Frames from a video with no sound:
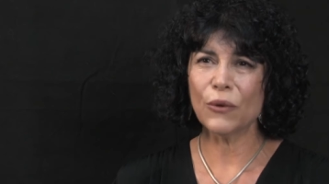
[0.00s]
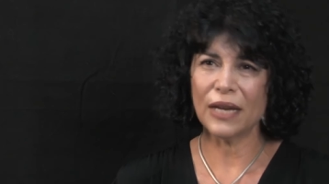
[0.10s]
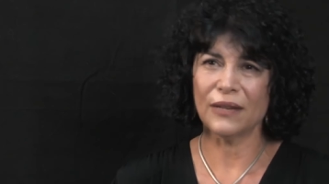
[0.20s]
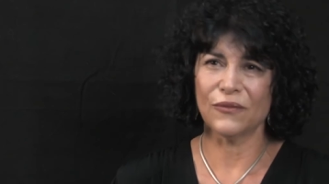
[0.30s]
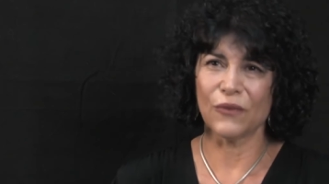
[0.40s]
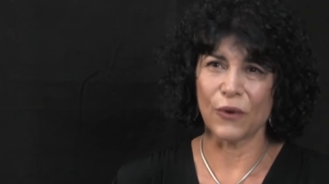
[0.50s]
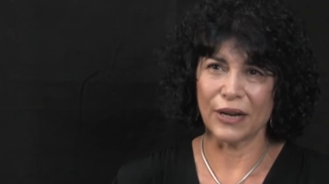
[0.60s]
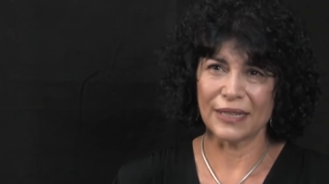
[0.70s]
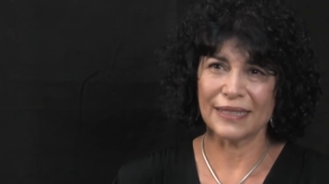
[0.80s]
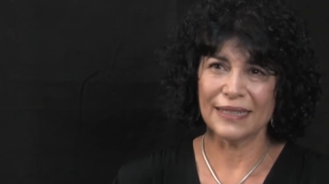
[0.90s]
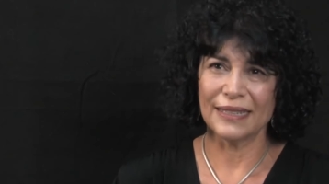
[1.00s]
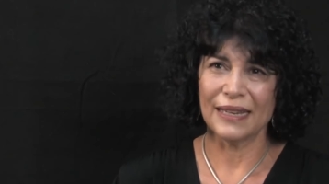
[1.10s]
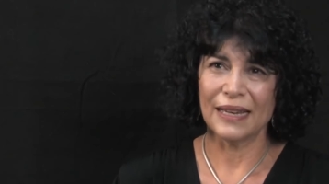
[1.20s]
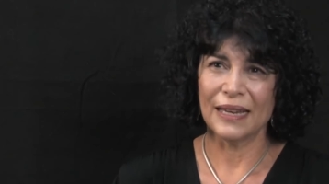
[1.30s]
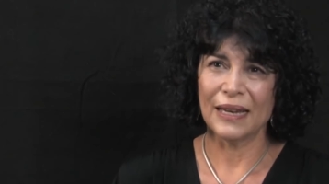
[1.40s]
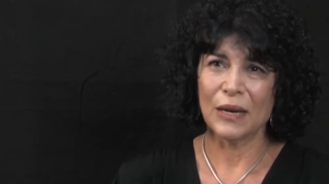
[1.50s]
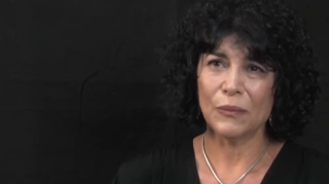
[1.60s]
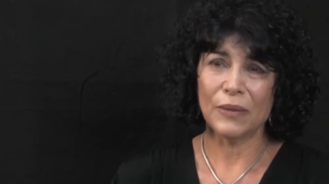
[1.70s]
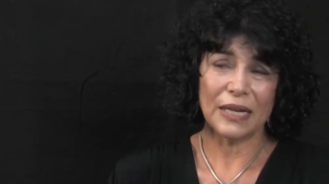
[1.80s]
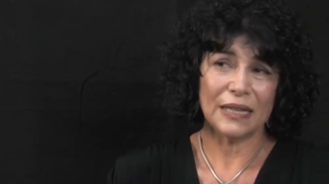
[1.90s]
credit for it.
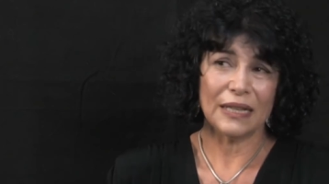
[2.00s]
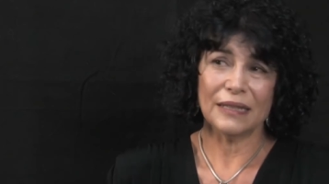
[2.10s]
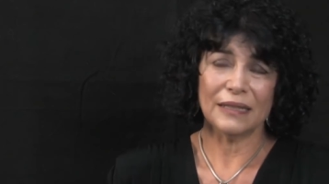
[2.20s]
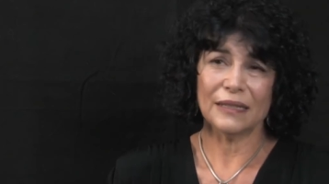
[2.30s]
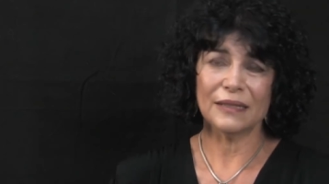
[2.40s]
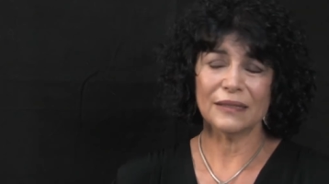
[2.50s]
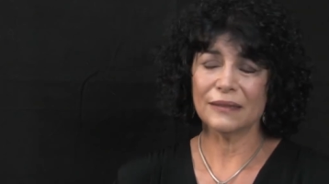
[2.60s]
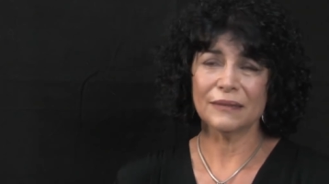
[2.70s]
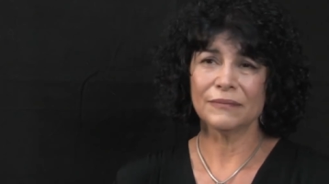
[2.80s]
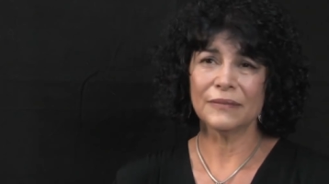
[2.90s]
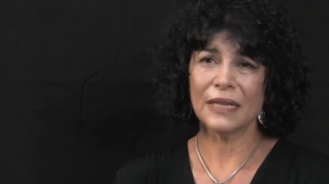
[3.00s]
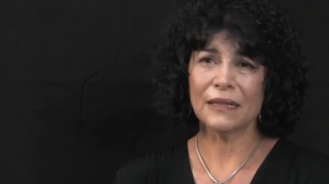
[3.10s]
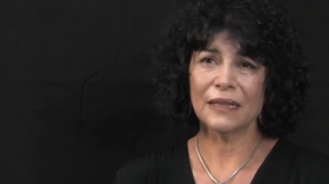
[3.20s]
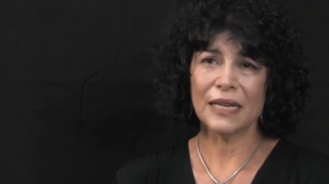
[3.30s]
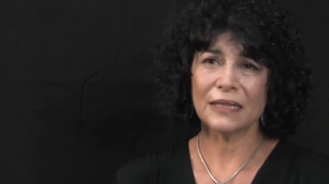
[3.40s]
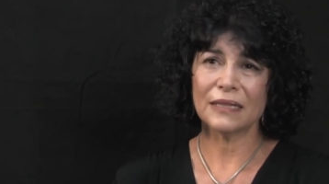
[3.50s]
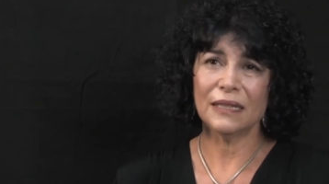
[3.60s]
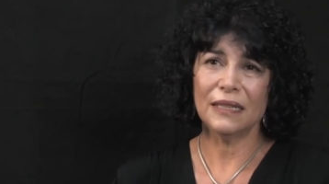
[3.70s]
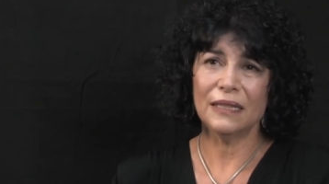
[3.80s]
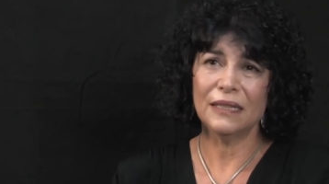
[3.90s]
But nonetheless,
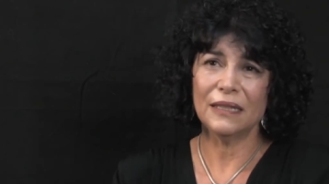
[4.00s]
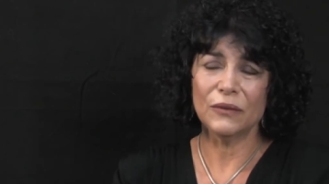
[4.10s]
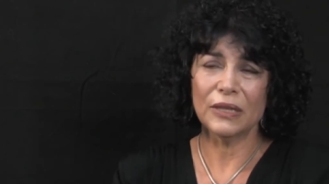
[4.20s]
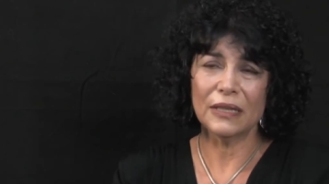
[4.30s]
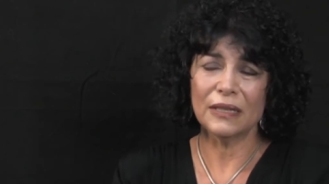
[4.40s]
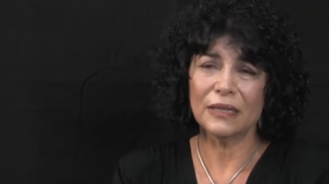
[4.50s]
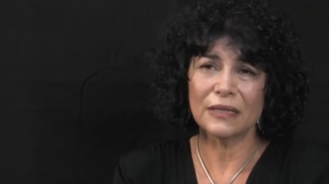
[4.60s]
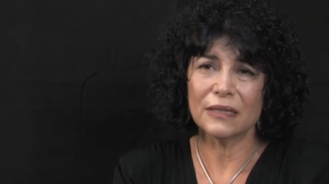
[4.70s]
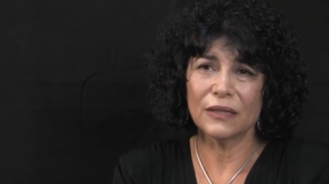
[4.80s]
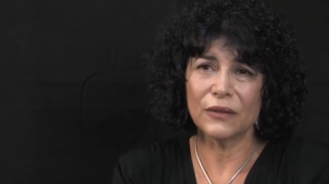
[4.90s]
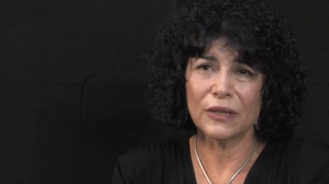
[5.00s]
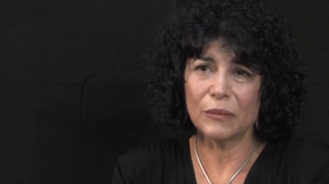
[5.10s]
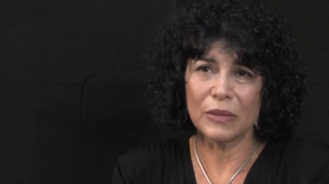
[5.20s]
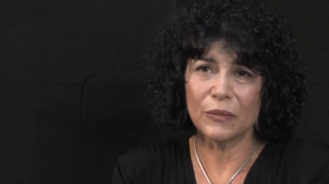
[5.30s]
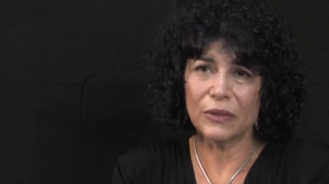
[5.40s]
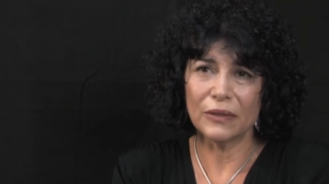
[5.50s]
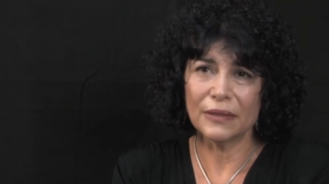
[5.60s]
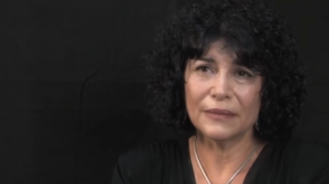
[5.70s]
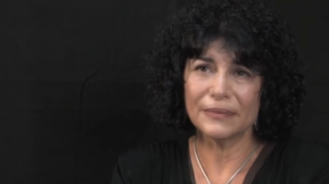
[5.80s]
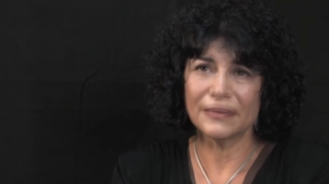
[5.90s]
he really is incredibly
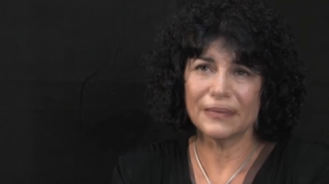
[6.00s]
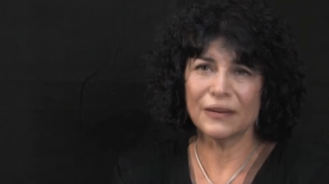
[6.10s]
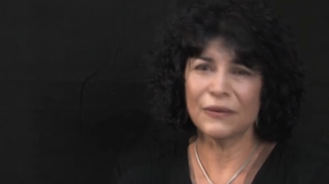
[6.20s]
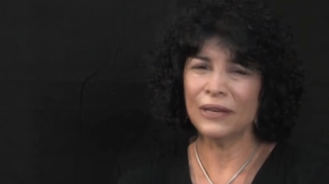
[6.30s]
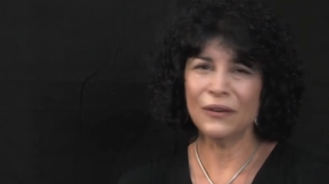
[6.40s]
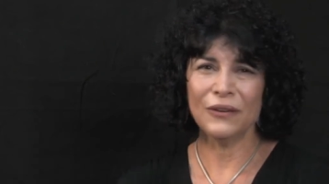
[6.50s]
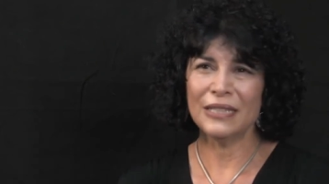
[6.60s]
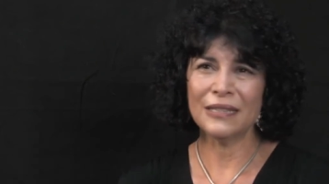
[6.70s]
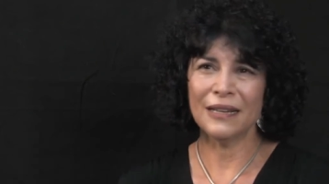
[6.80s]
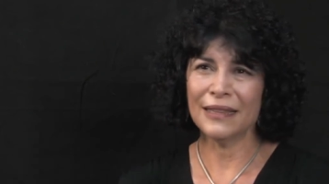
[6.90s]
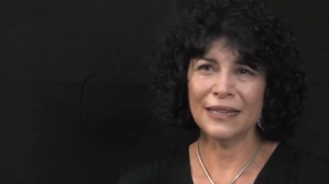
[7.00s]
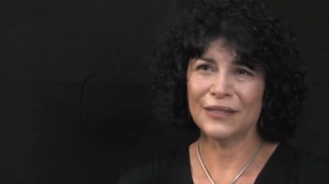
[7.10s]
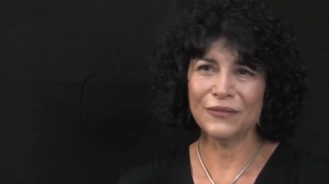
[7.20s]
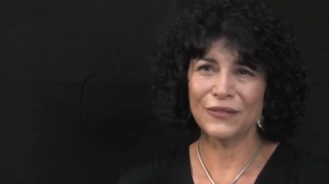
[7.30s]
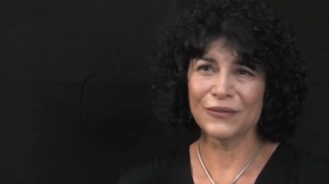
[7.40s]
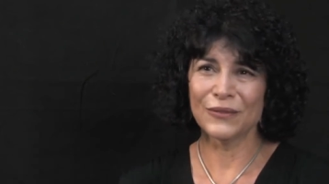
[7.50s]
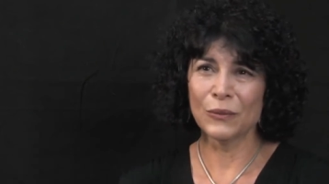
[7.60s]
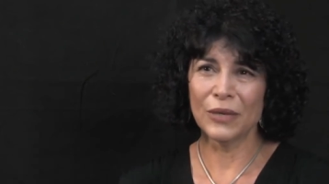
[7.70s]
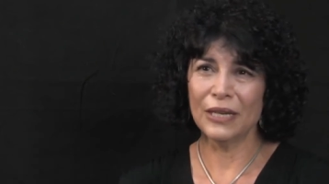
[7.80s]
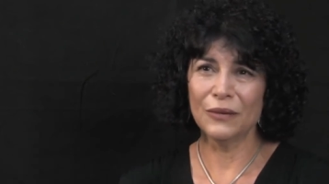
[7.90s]
brilliant. Well, you know, he's not that different
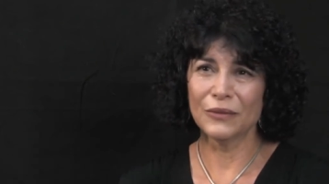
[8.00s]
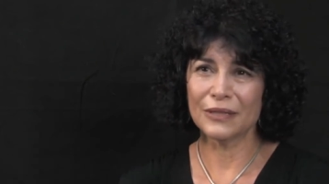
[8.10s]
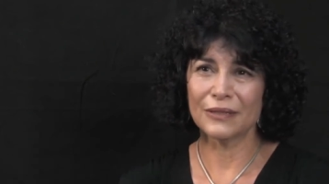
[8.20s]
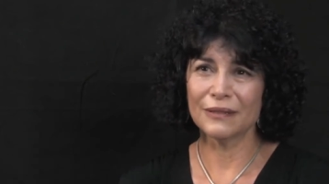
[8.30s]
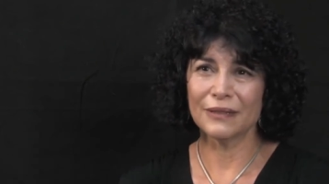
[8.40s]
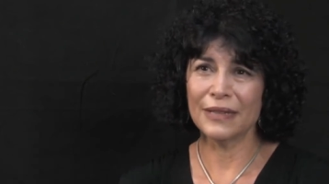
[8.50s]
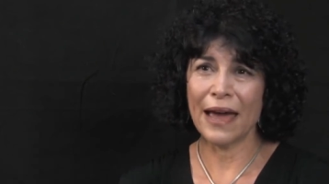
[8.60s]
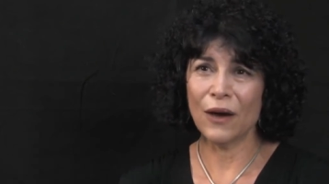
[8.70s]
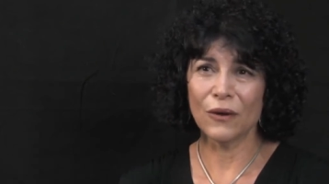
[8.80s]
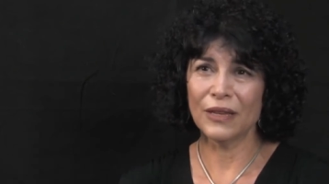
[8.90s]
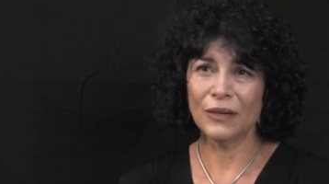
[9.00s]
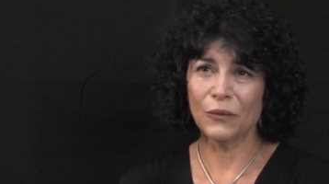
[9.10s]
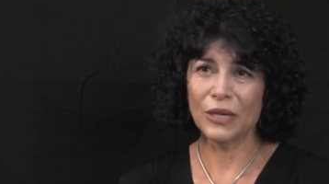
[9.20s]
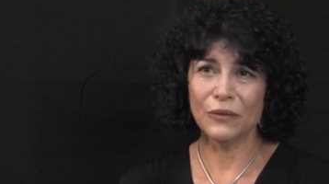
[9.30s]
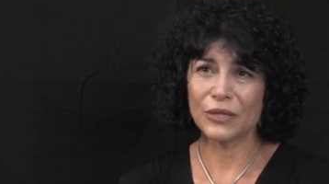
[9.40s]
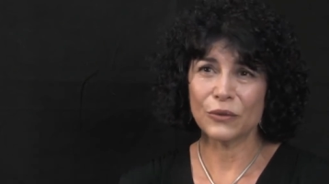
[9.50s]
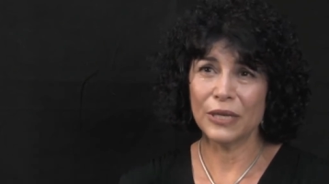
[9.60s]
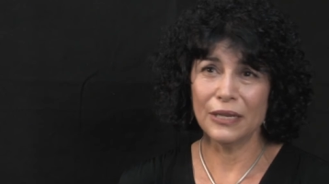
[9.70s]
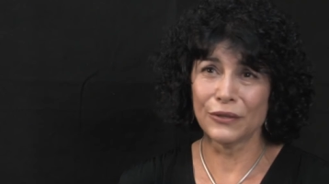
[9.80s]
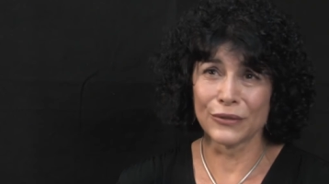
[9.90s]
from when he was now than when he was
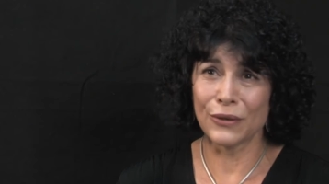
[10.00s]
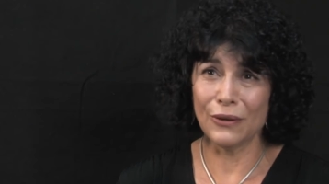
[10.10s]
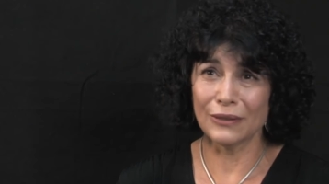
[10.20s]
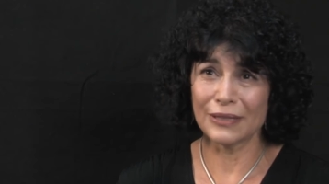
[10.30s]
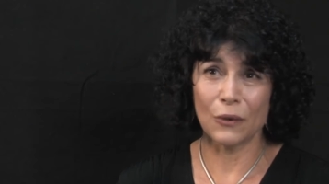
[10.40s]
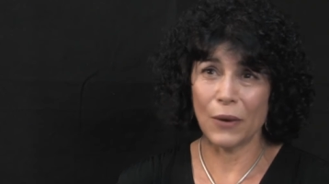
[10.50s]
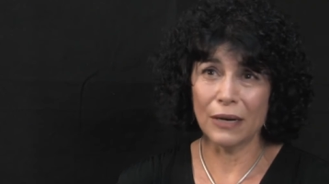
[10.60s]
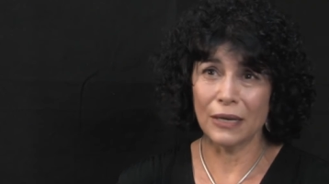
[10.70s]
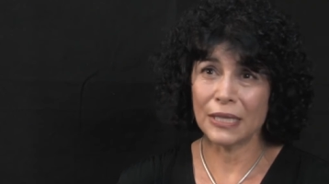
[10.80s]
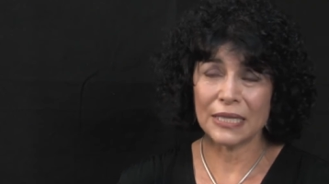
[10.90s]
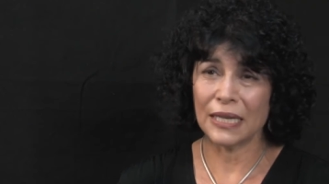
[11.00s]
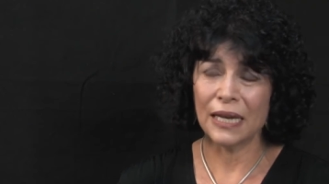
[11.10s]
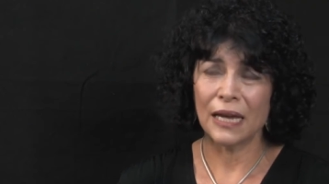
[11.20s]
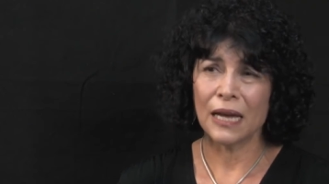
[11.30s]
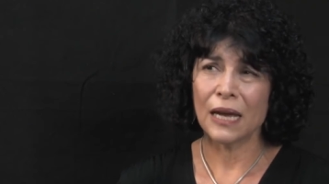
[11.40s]
20 years old, quite honestly.